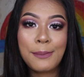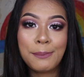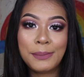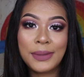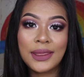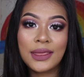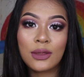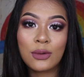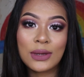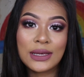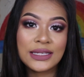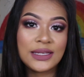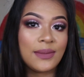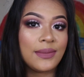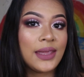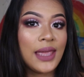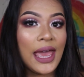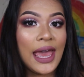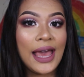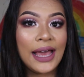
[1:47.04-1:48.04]
But the rest
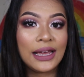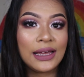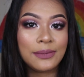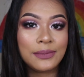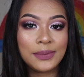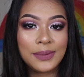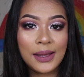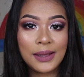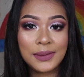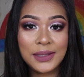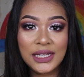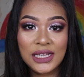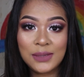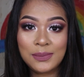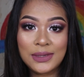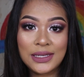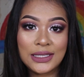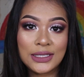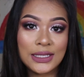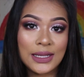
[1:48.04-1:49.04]
of the hack, I'm probably gonna
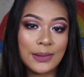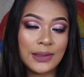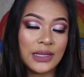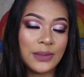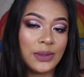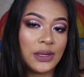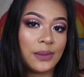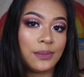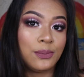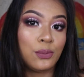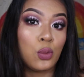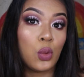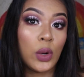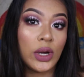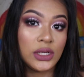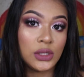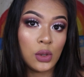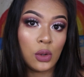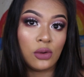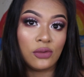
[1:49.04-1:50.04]
be a little bit of
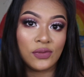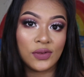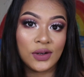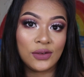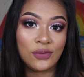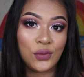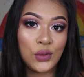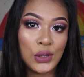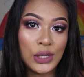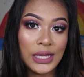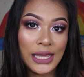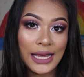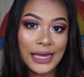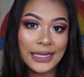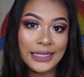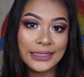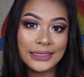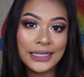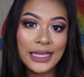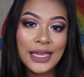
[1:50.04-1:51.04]
voiceover for you
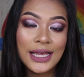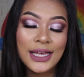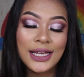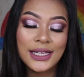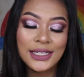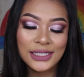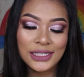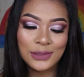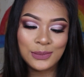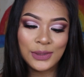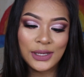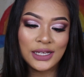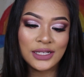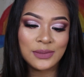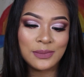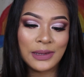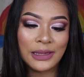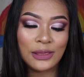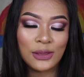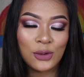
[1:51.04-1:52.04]
guys, just because
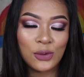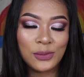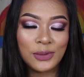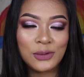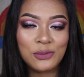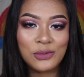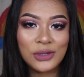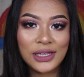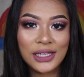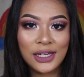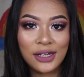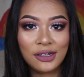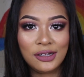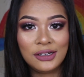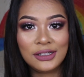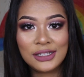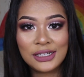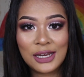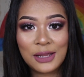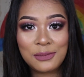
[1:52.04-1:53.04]
my throat been really
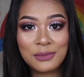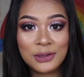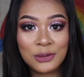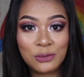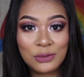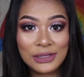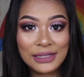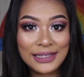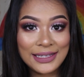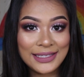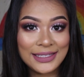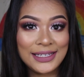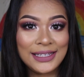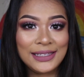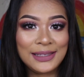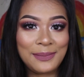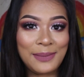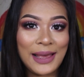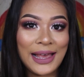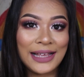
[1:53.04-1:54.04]
hurt and I've been really sick
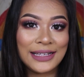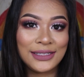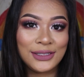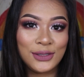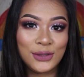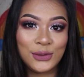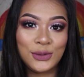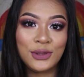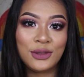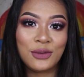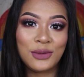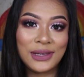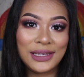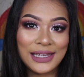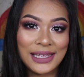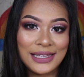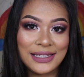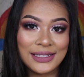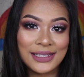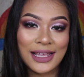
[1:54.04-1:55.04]
the past 2-3
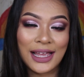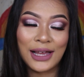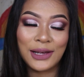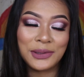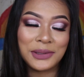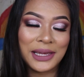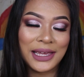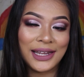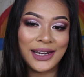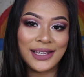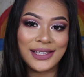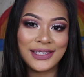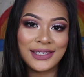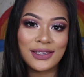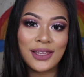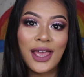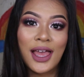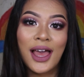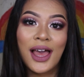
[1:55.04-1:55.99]
days now, and it's